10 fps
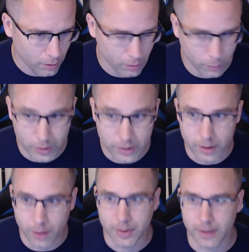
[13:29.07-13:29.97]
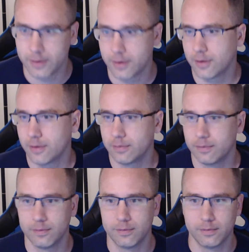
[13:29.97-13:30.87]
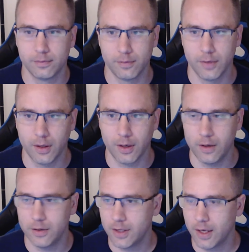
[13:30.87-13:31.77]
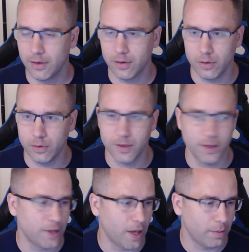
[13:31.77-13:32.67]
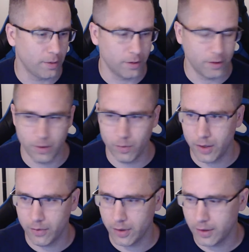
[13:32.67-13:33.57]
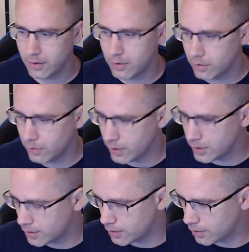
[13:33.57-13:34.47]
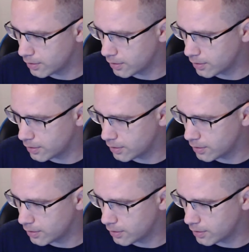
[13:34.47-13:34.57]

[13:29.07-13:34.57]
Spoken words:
weekly updates. Like, hey, today in the news this happened, and what I would like to do is